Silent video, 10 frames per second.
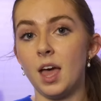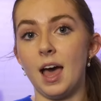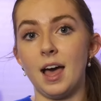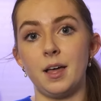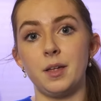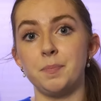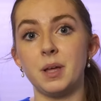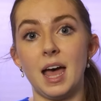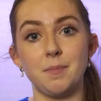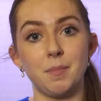
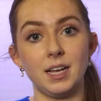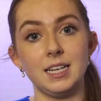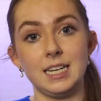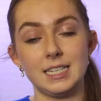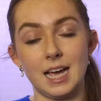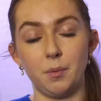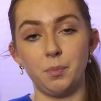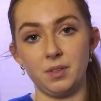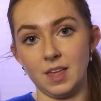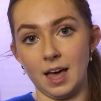and might need help
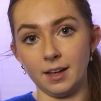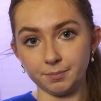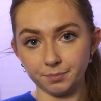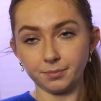with that.